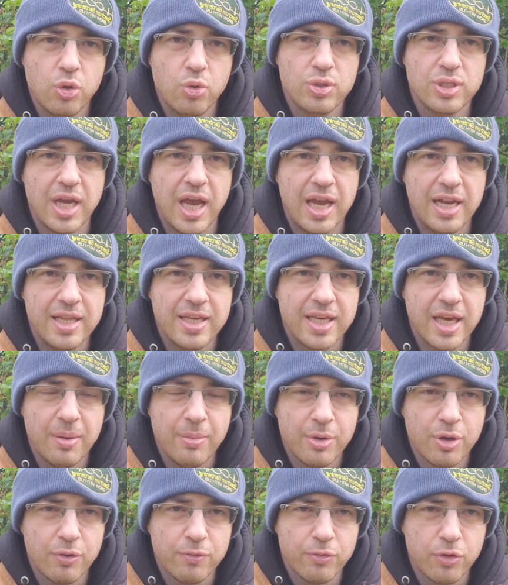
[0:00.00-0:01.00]
use any
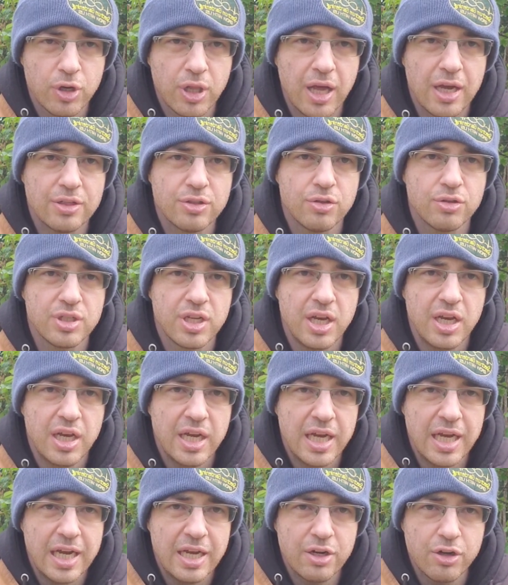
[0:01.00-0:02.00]
chemical fertilizers
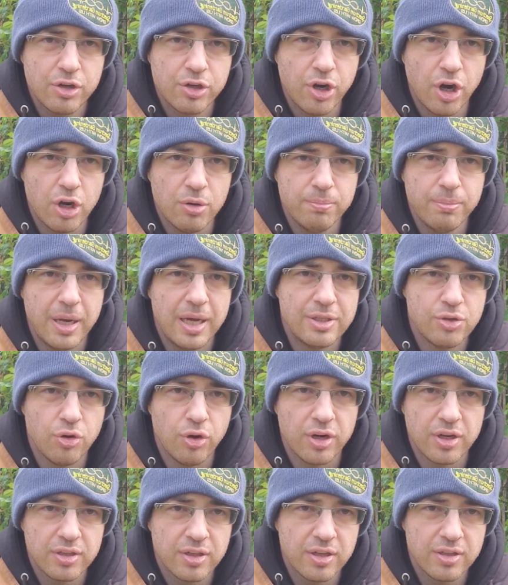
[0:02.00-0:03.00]
in our garden beds
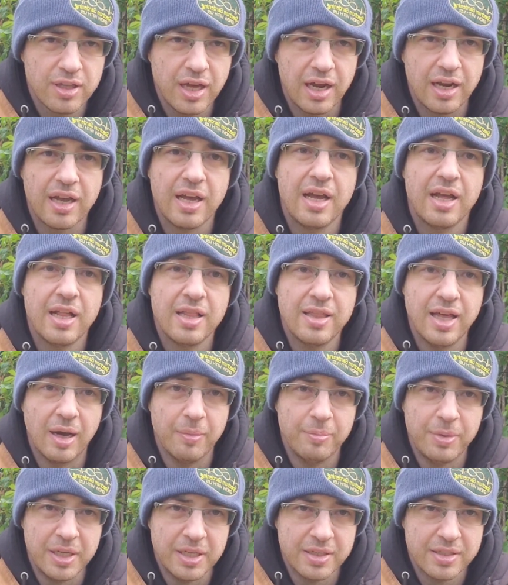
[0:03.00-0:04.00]
or anything like that.
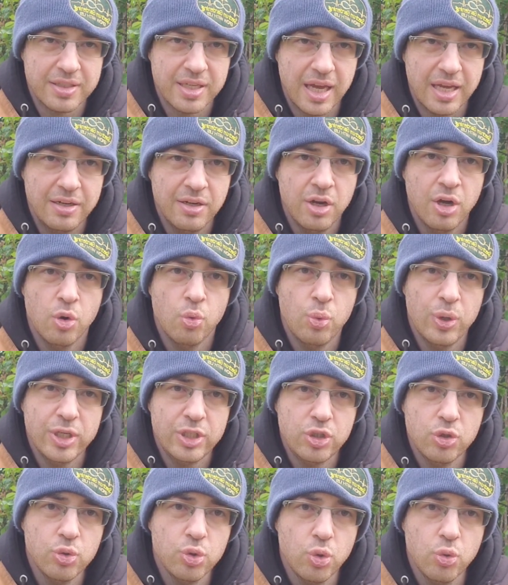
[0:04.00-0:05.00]
That being said, we
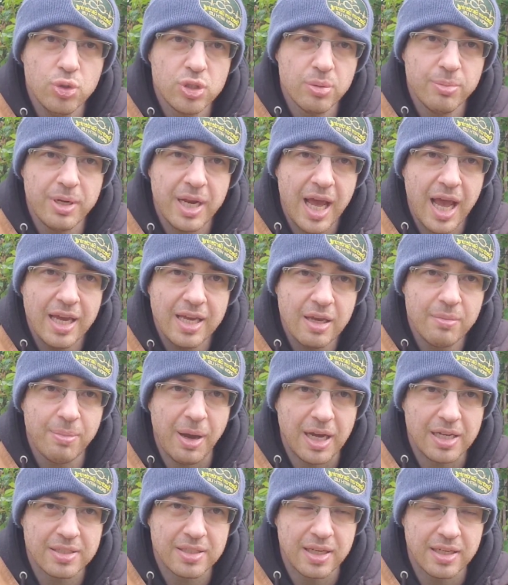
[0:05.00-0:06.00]
do use them in hanging
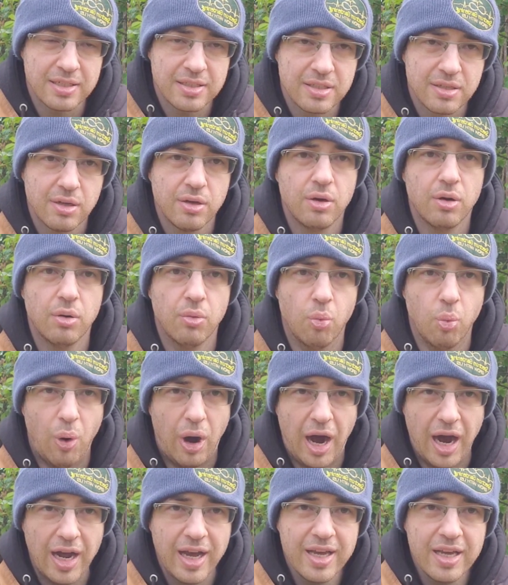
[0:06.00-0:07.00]
baskets.
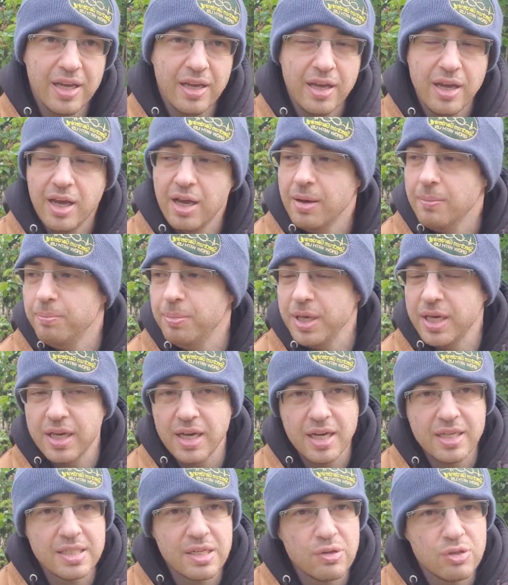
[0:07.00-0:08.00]
Why?
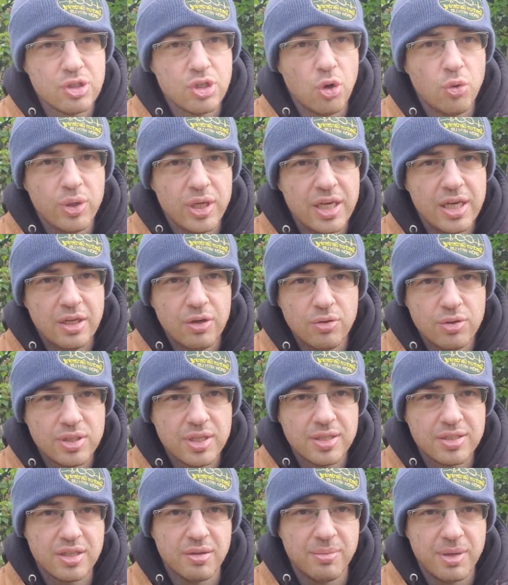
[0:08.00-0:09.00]
Because there's no
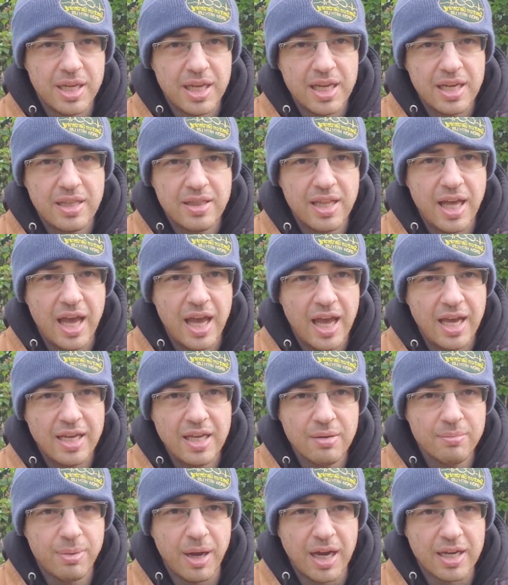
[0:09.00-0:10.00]
ecosystem in the
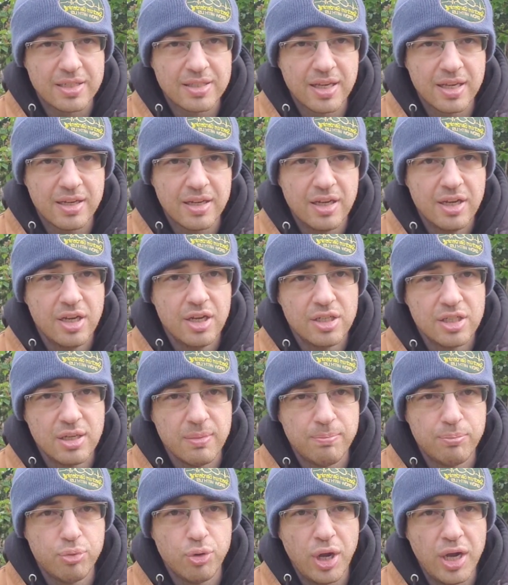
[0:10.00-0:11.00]
hanging basket
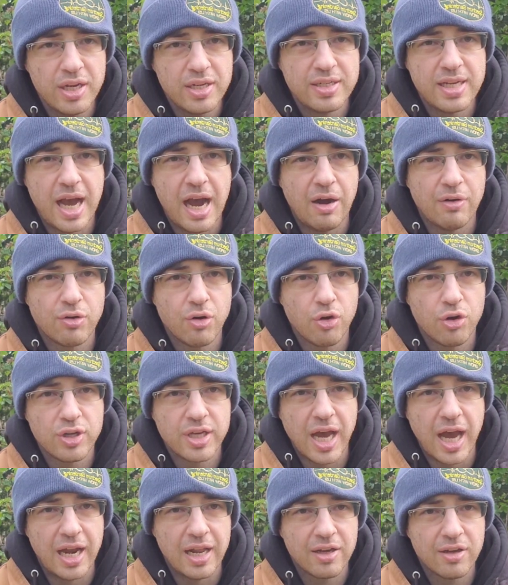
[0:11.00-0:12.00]
to break down
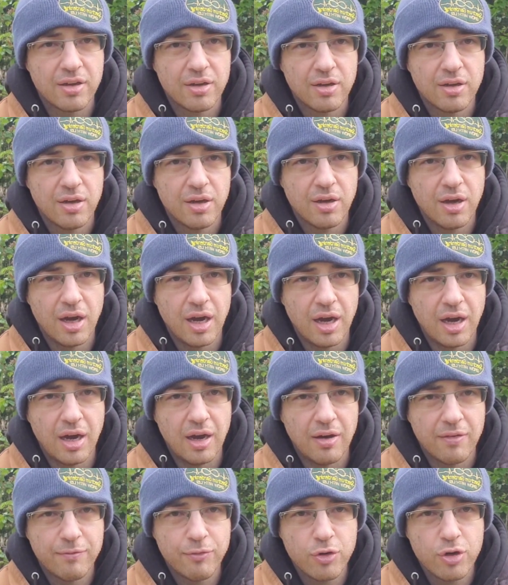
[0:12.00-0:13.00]
organic
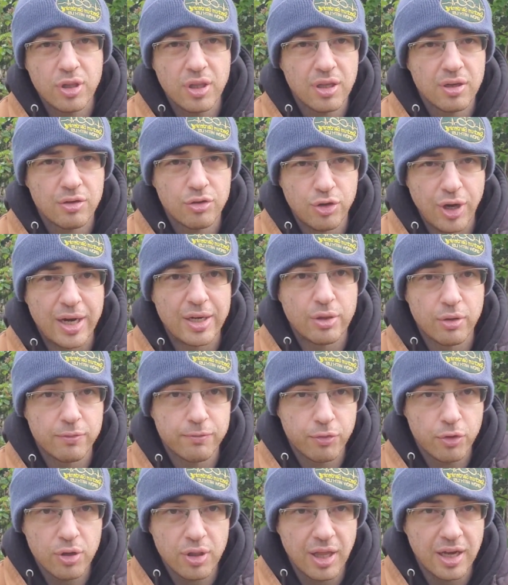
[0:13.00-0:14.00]
granular
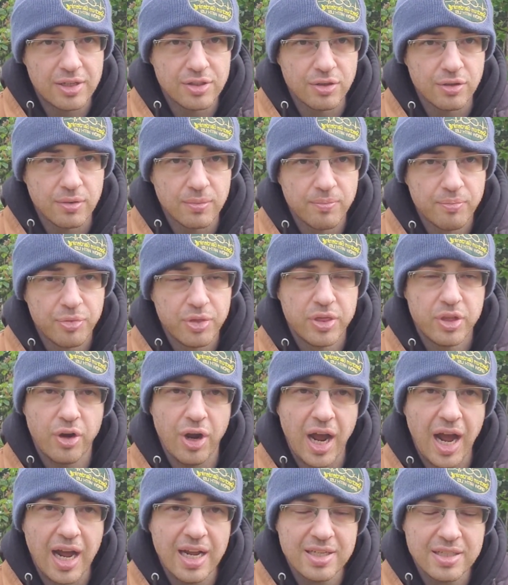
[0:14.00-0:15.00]
fertilizer. And